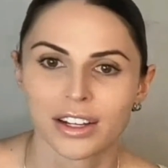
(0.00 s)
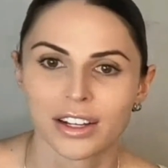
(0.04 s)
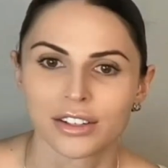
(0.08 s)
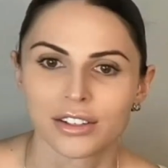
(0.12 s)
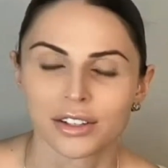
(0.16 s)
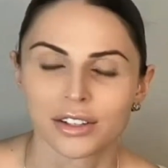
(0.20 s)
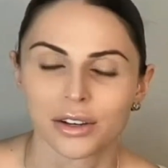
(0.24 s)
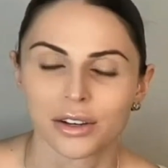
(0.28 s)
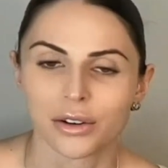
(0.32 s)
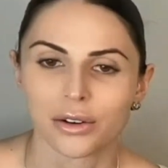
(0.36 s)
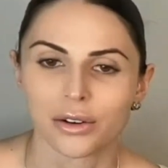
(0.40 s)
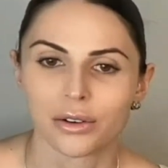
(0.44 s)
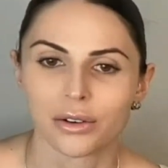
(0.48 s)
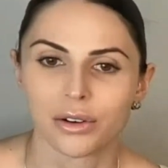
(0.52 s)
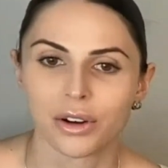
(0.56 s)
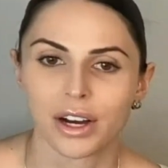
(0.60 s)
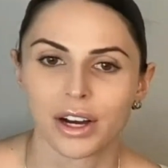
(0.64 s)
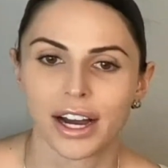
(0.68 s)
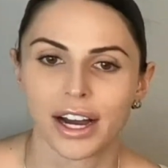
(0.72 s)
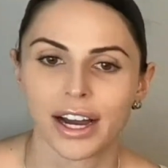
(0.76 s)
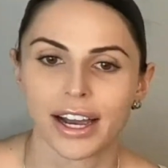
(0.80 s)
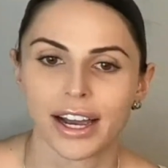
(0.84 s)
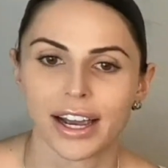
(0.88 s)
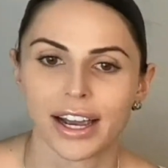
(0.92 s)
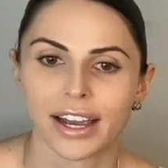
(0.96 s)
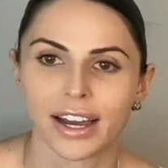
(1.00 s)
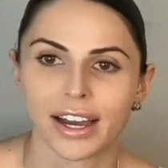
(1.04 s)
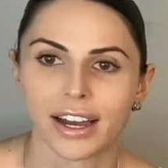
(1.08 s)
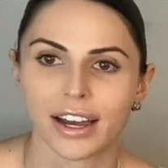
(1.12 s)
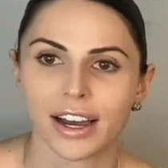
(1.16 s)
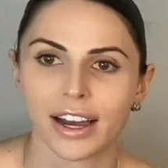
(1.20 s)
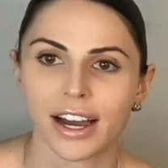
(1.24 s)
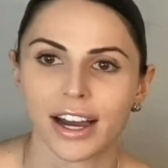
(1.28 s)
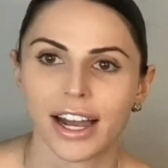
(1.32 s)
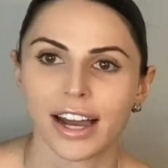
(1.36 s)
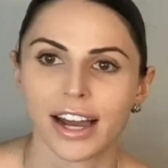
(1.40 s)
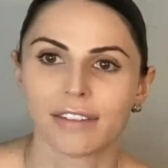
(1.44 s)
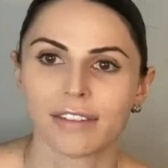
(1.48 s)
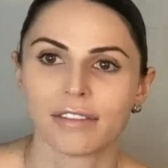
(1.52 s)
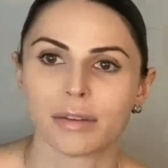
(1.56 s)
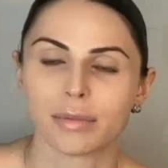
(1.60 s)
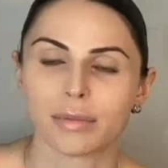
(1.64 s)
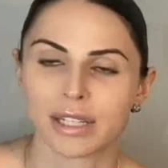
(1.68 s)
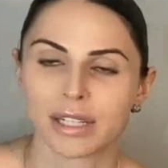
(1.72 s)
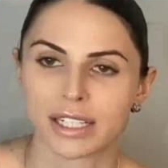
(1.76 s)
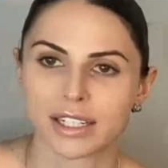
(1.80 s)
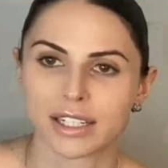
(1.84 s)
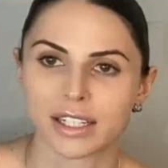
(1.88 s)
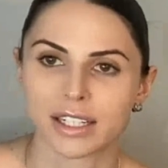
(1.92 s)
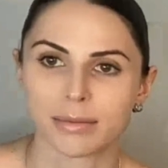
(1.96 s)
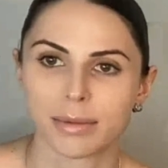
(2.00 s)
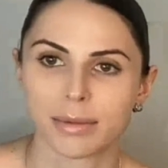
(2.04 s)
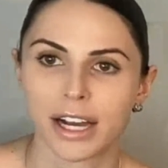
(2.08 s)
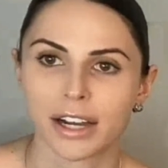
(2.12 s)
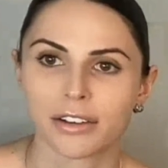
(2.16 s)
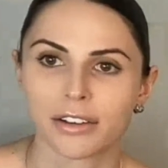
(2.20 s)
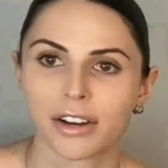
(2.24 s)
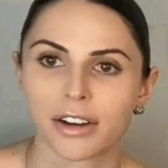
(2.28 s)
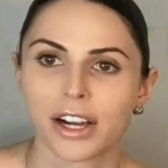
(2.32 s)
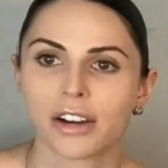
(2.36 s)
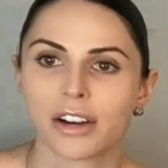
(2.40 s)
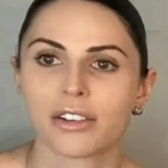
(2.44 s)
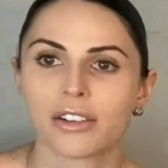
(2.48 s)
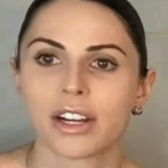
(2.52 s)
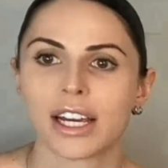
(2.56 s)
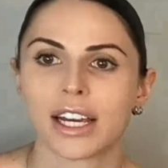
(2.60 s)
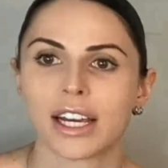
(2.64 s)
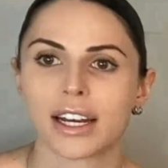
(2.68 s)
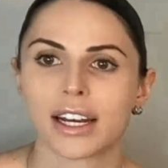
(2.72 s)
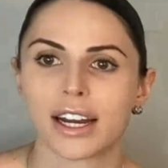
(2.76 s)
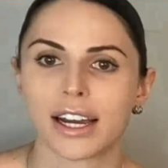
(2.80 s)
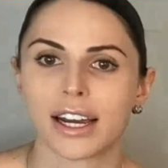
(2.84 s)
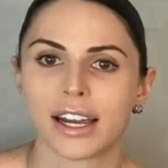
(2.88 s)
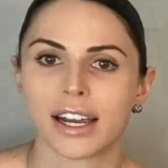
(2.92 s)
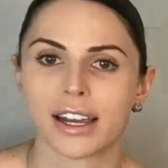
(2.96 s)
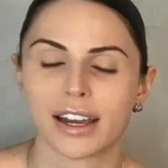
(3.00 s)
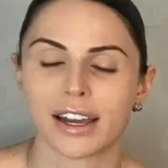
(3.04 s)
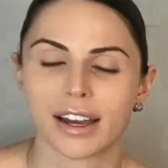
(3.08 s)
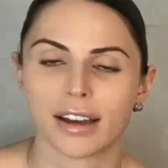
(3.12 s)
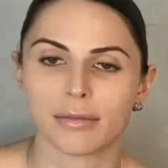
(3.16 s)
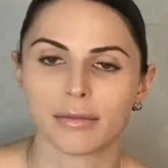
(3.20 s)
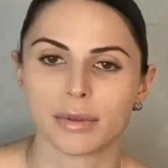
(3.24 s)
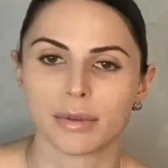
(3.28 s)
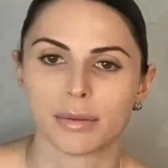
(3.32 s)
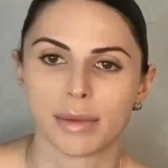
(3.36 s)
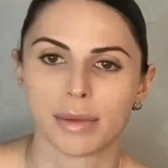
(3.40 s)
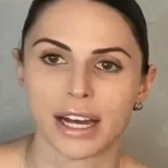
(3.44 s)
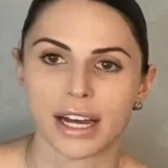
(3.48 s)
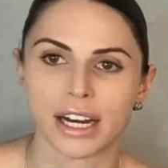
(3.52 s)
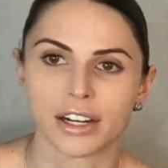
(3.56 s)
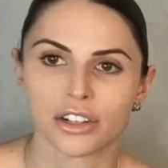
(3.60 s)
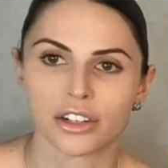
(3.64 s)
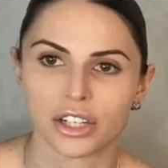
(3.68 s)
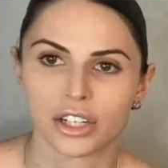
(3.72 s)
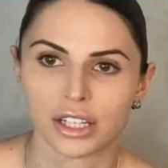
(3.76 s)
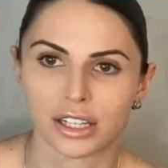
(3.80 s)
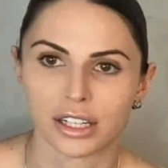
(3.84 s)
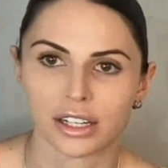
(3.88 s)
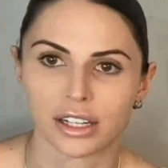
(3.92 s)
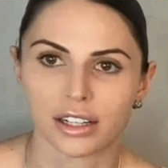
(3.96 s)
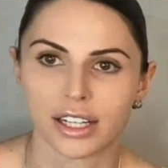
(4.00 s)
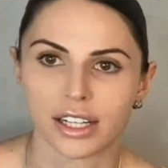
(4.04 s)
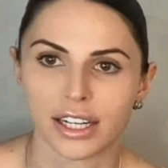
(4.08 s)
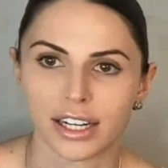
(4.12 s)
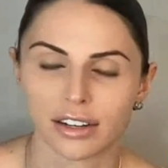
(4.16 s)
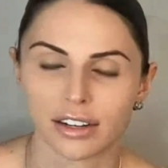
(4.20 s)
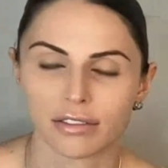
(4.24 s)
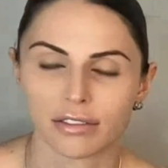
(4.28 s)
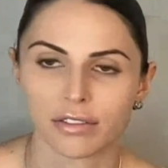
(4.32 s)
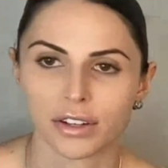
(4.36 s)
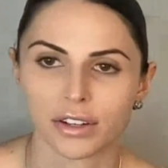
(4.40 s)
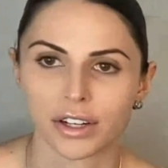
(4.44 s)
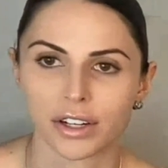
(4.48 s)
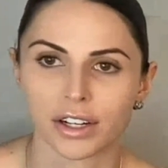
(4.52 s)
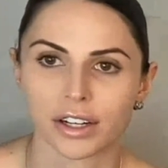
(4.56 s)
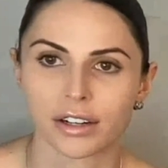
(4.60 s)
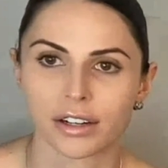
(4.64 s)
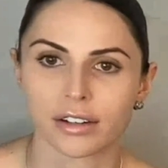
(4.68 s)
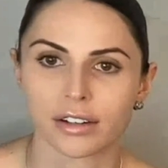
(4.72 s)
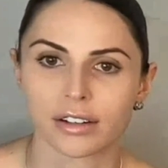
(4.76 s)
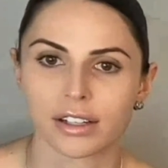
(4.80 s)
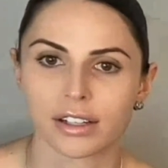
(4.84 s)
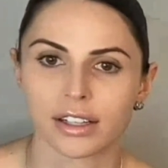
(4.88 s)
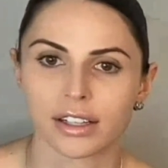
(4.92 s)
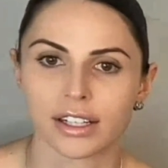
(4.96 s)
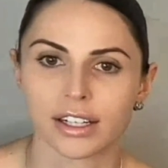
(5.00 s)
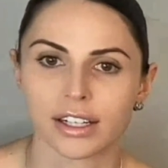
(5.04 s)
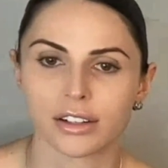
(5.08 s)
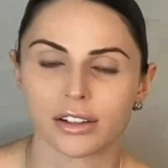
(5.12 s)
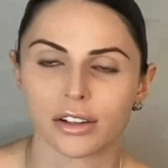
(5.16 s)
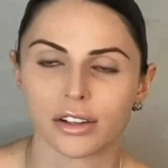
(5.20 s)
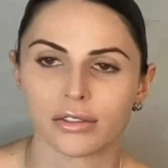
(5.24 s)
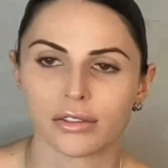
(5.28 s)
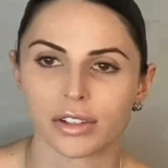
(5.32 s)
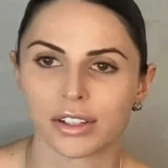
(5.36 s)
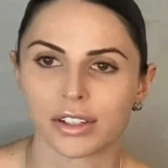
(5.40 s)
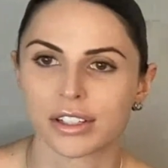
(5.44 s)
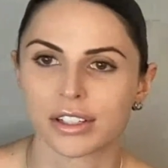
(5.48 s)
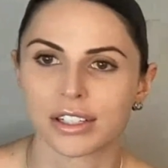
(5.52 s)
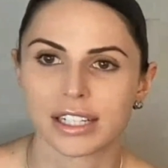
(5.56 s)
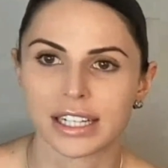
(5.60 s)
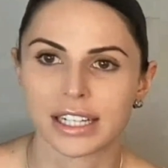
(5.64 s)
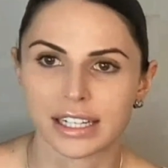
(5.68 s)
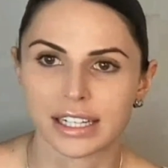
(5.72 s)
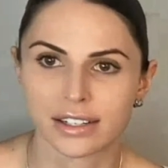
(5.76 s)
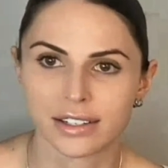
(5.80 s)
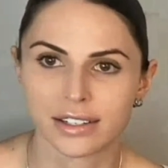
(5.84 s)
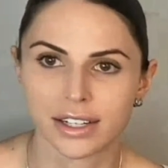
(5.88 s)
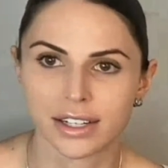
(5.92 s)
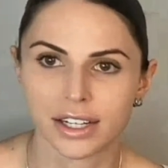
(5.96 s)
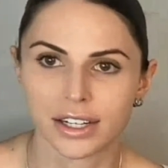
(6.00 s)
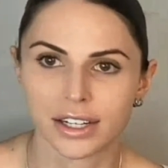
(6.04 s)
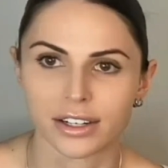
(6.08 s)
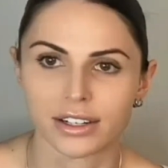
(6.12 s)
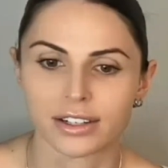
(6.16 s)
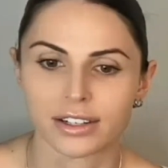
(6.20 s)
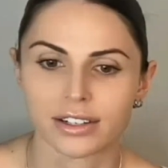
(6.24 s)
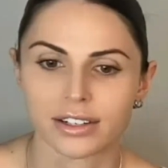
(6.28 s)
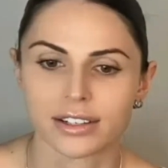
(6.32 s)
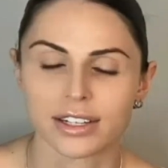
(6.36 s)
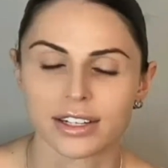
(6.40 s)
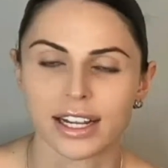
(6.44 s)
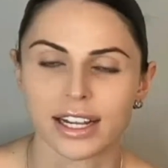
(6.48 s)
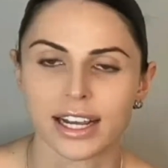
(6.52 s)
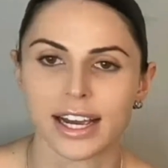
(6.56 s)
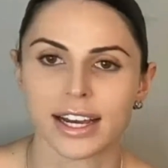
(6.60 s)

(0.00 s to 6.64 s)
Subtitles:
So I have a business background and I have been managing the clinic for a little over 6 years.